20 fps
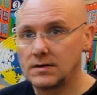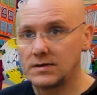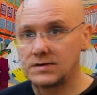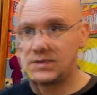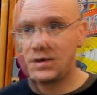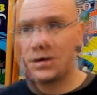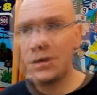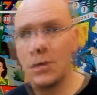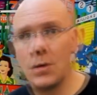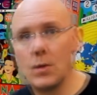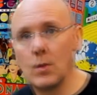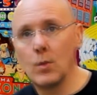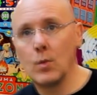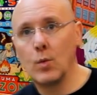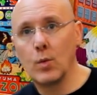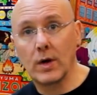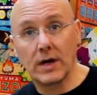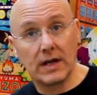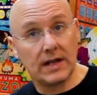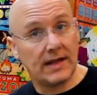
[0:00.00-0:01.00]
So
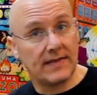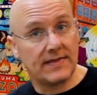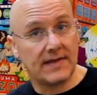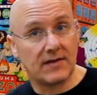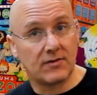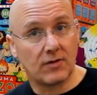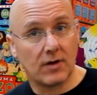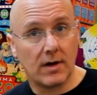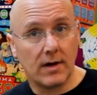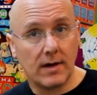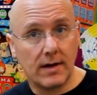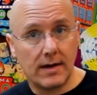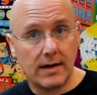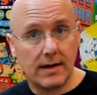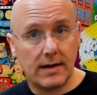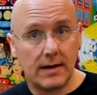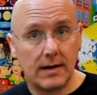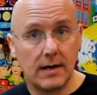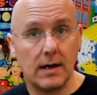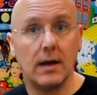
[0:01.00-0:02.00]
we're going to let that dry
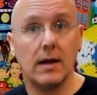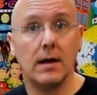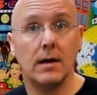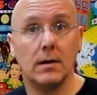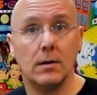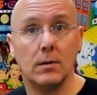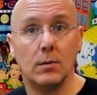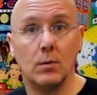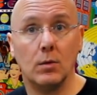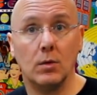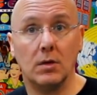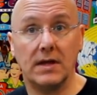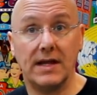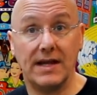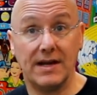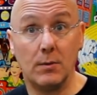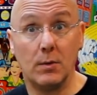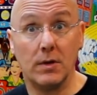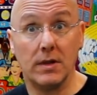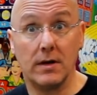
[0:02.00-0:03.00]
and
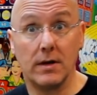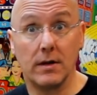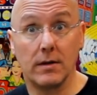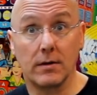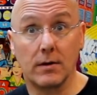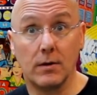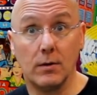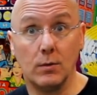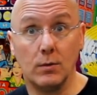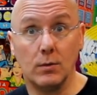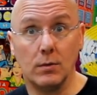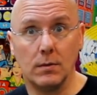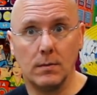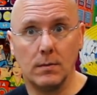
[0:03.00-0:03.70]
hit it with another coat.